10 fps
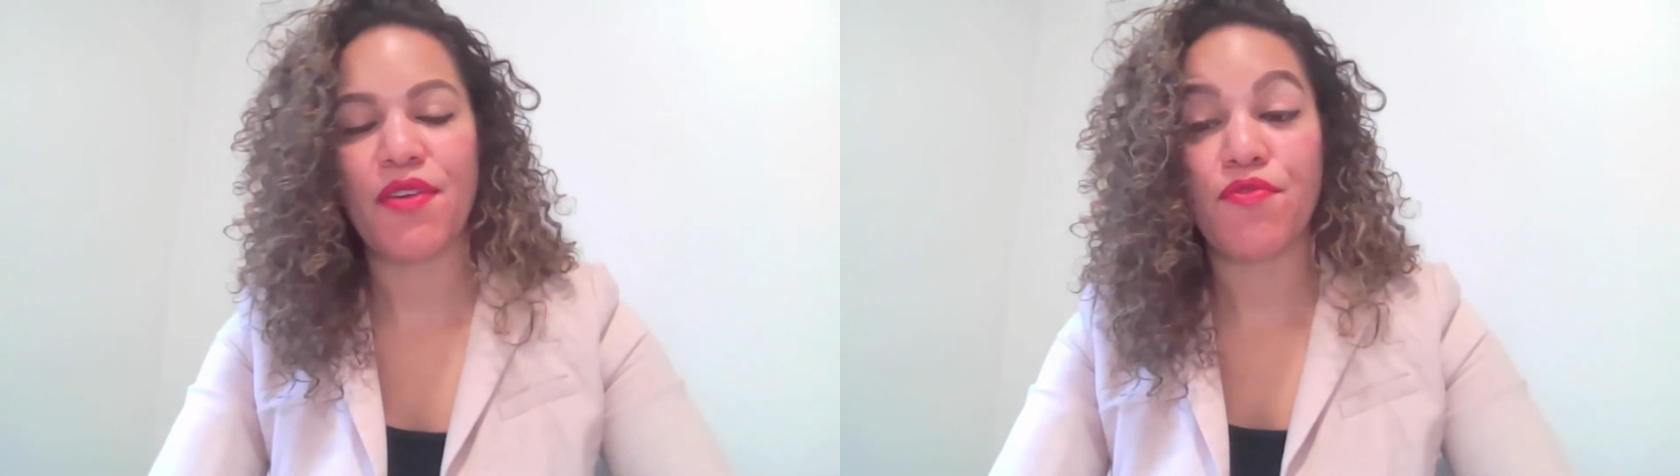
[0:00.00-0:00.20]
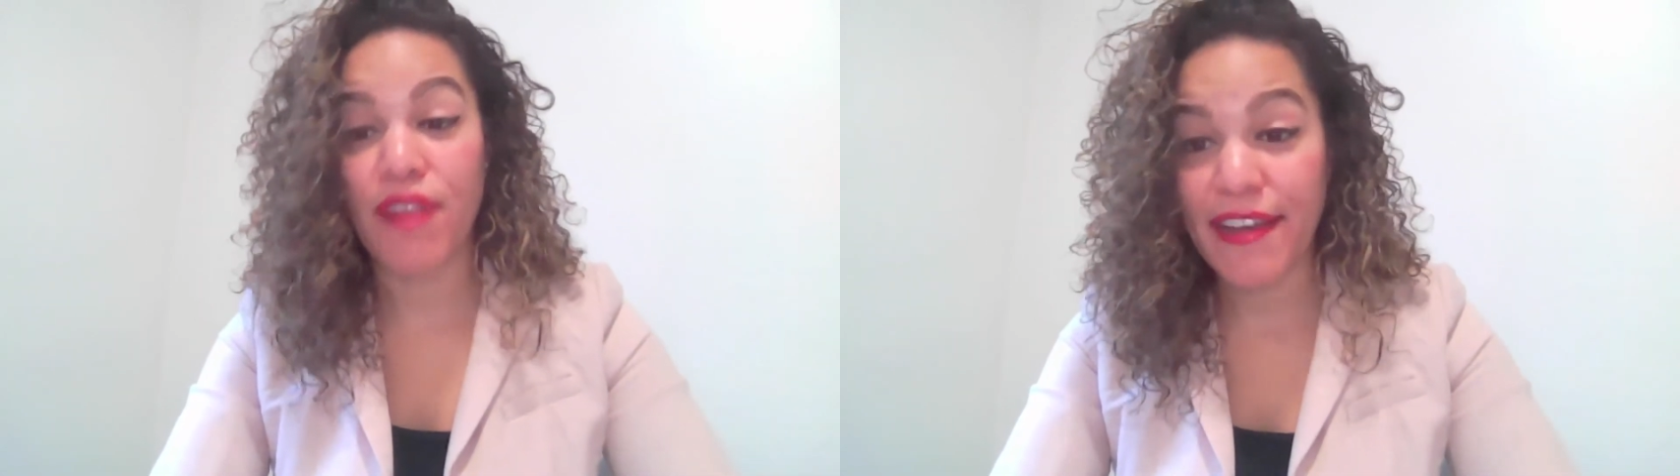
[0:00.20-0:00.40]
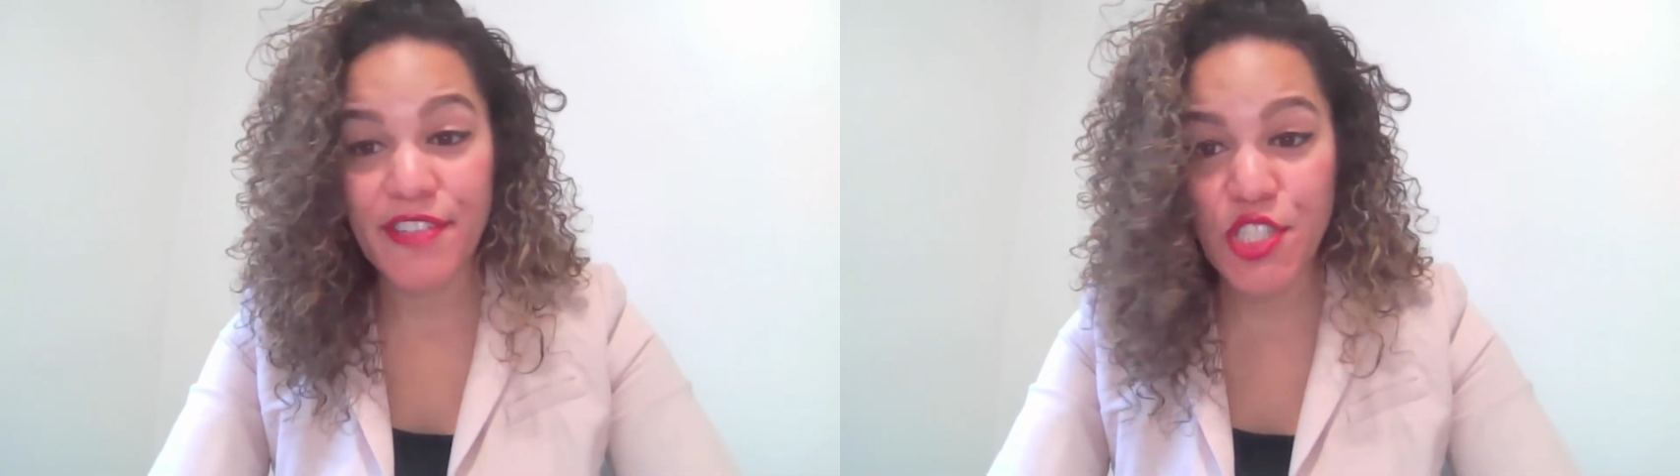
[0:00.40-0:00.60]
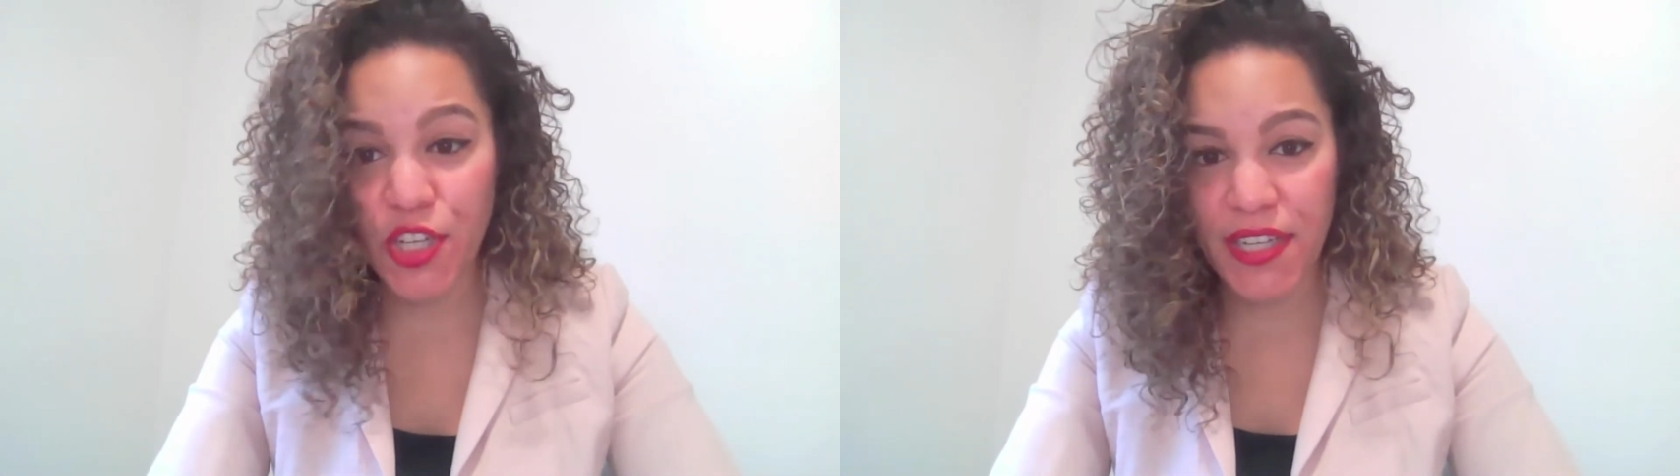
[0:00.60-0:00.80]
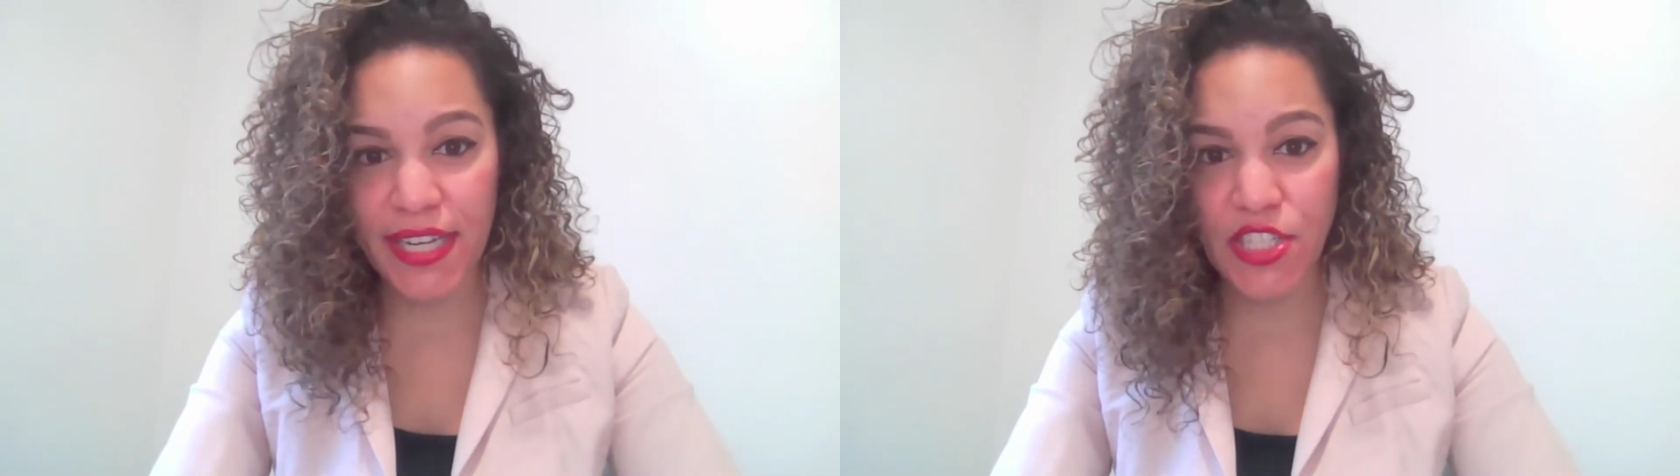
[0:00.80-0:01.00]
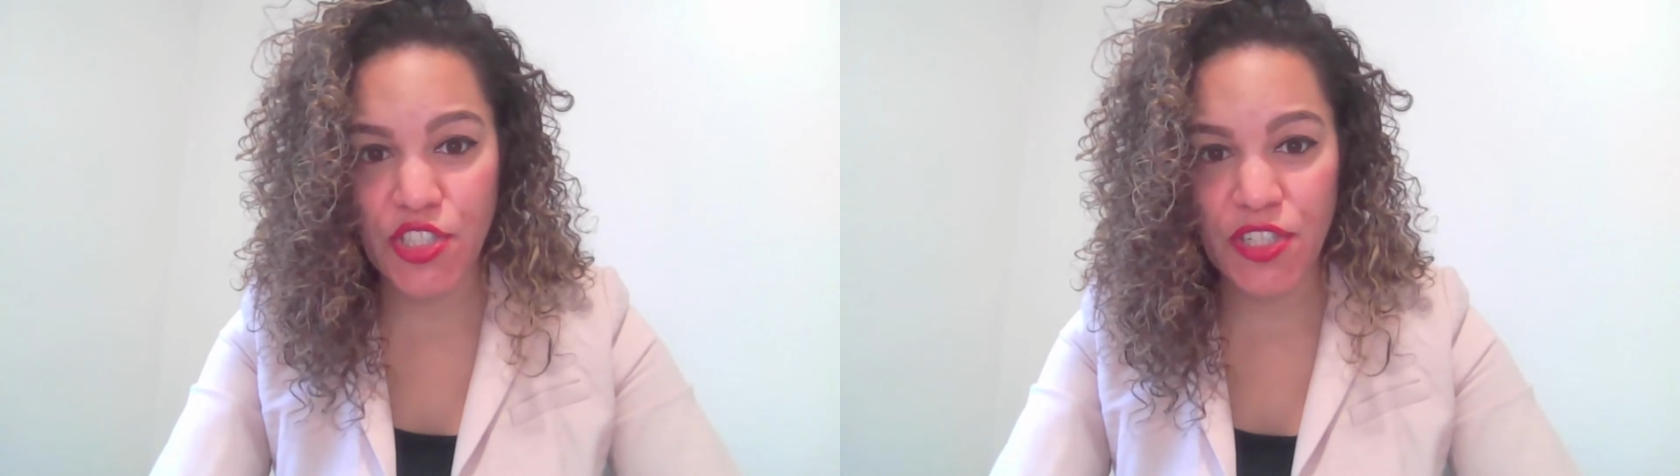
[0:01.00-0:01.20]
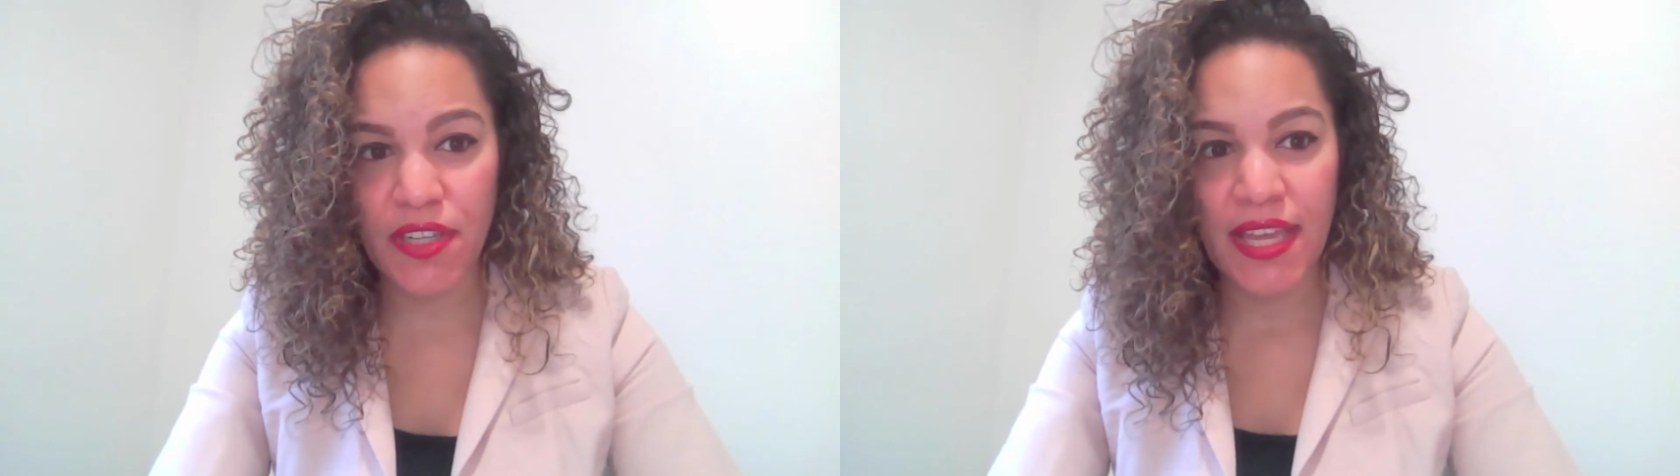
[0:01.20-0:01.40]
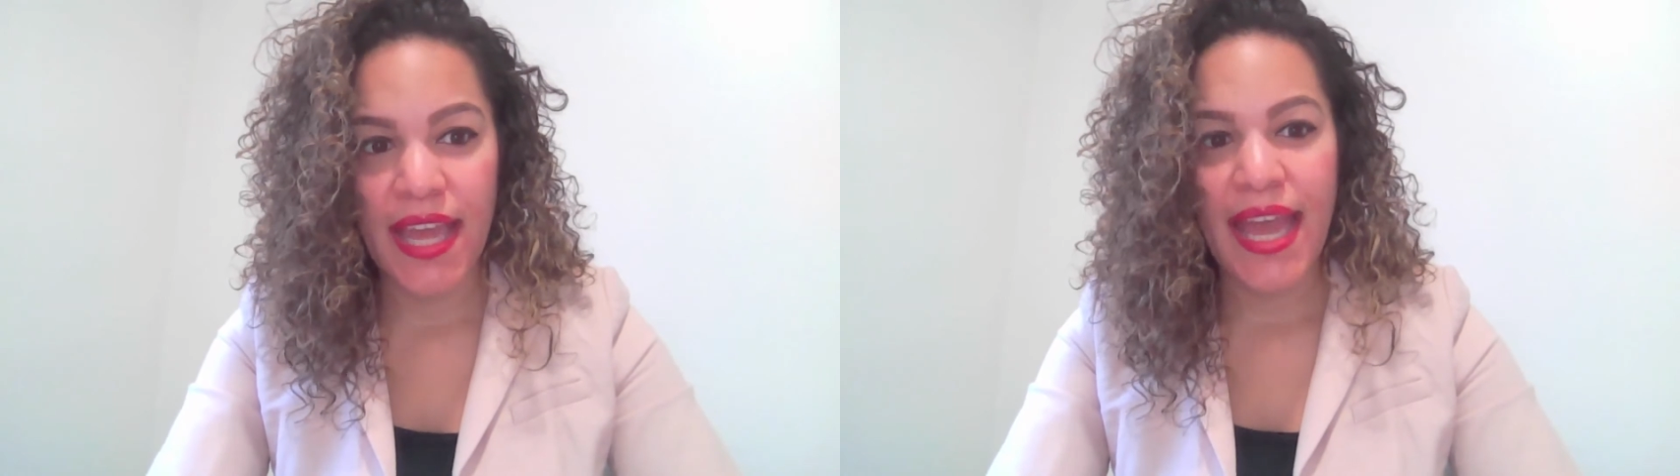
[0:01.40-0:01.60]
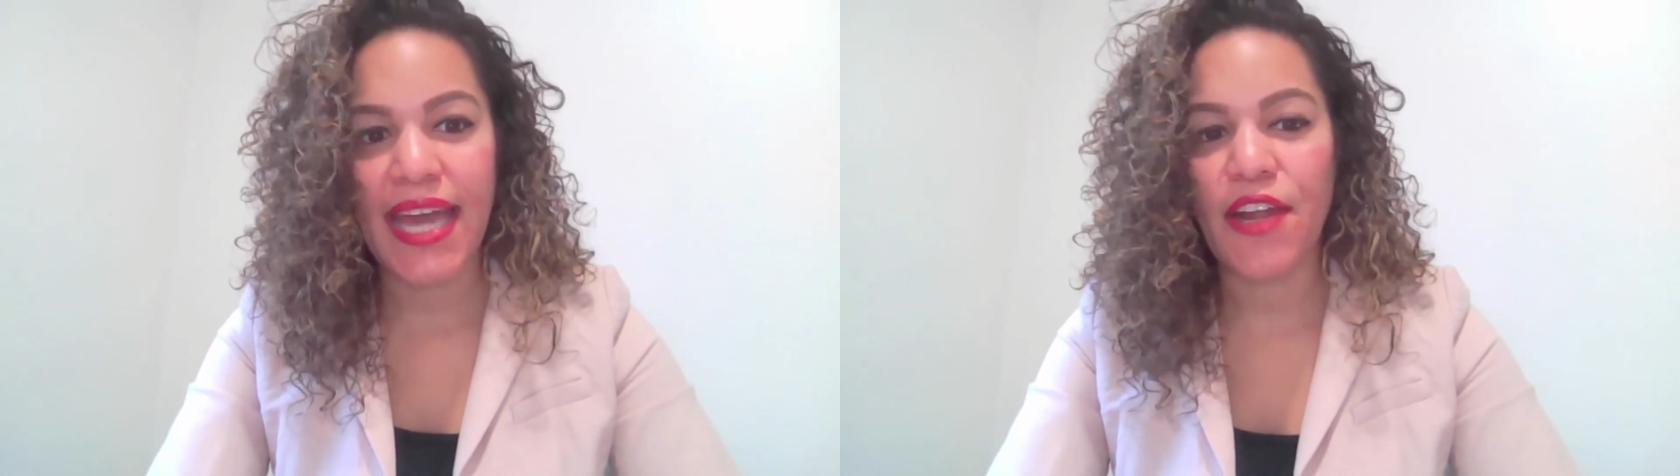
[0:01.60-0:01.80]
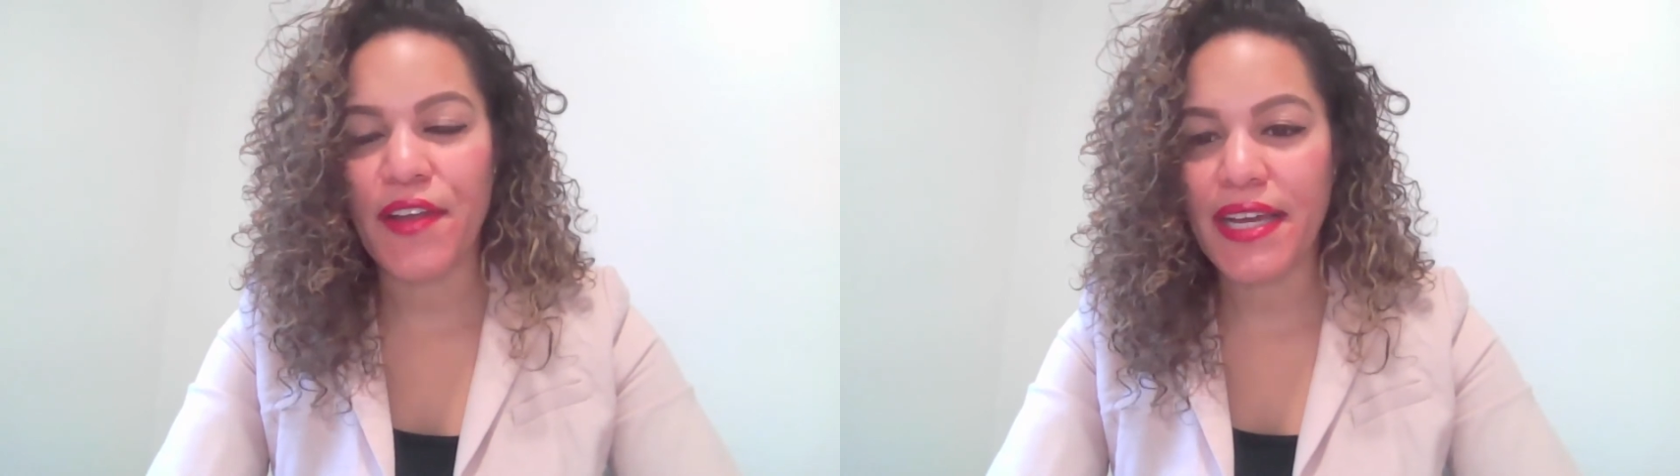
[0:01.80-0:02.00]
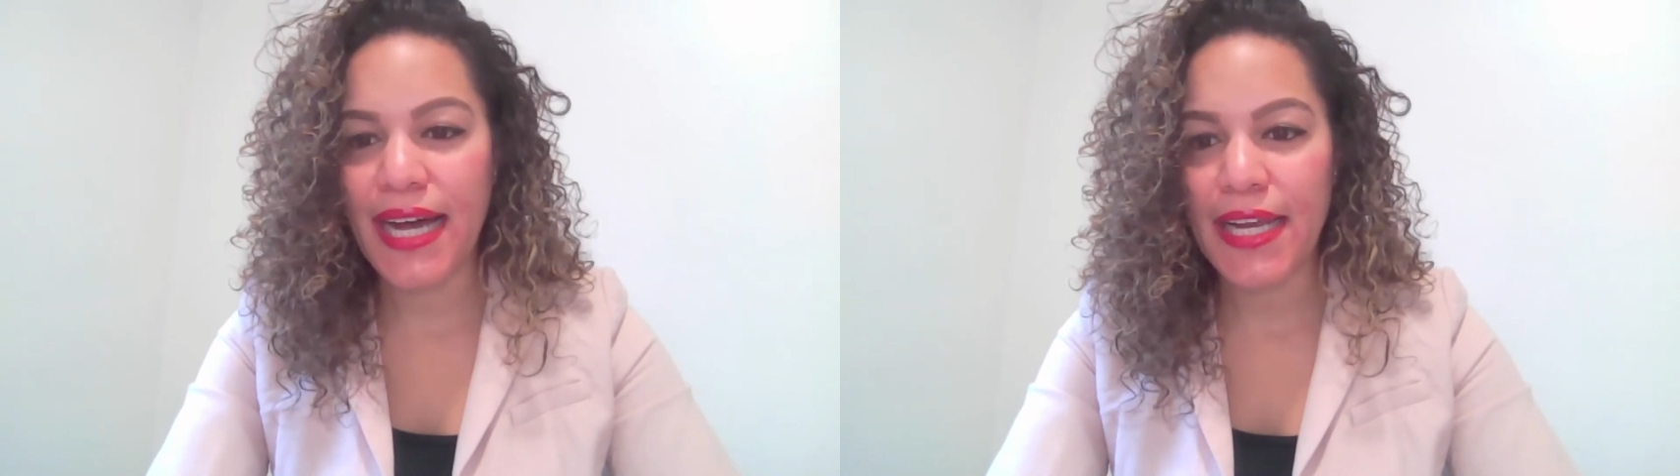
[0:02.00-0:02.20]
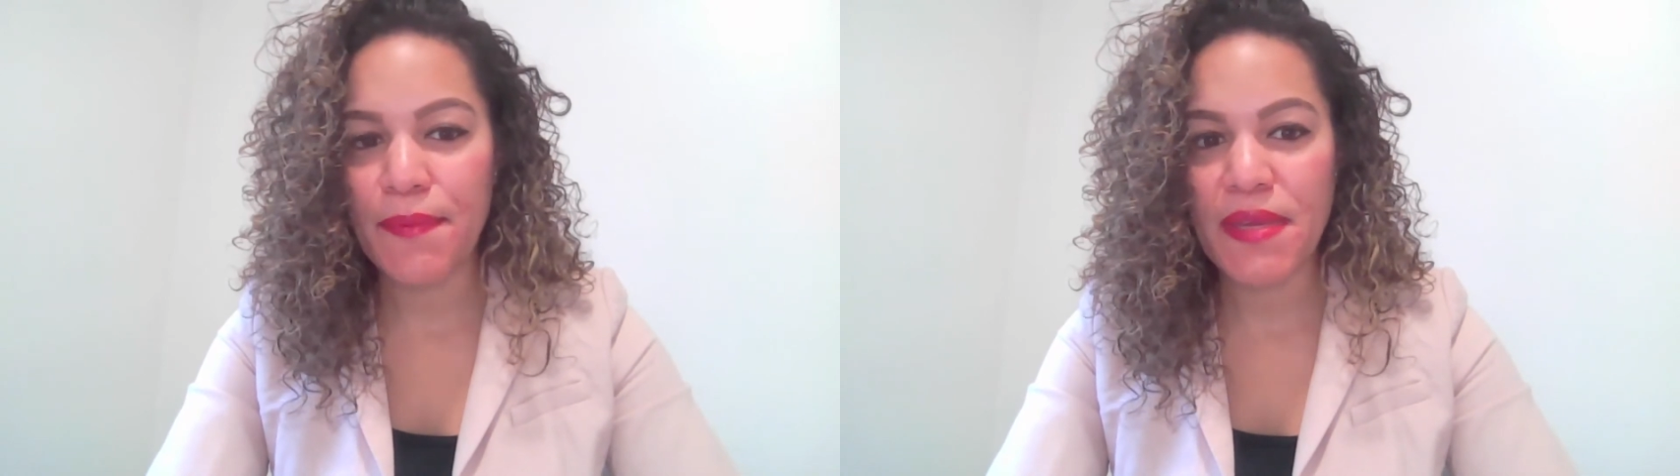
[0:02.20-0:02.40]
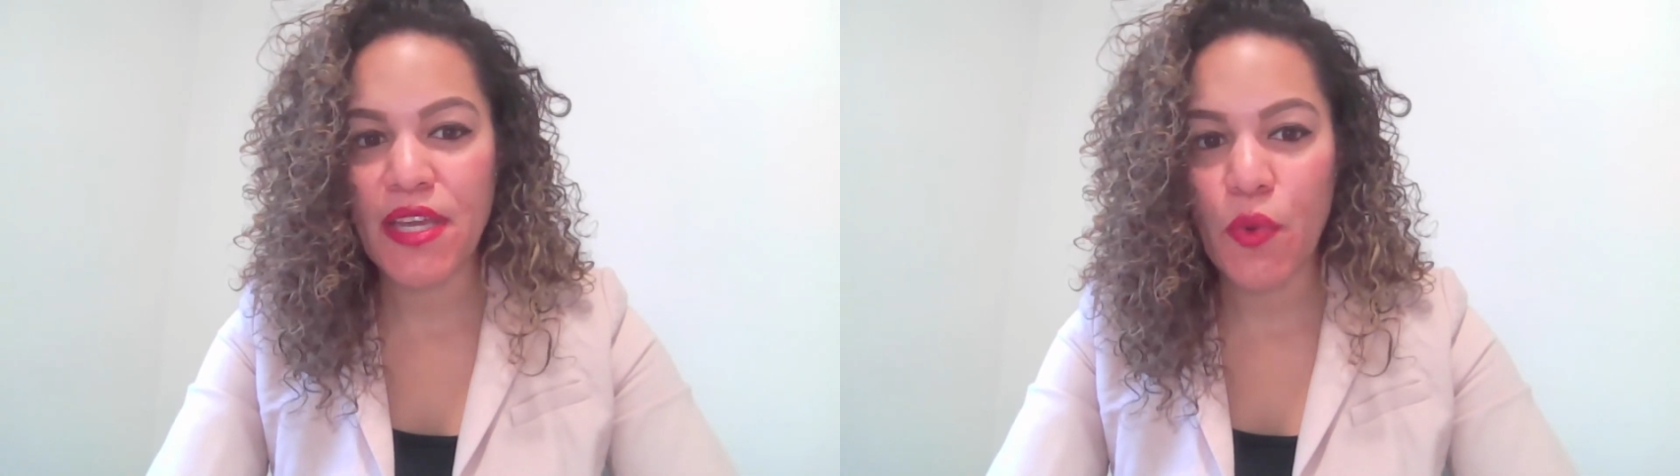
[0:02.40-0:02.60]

ravaged our nation and our economy,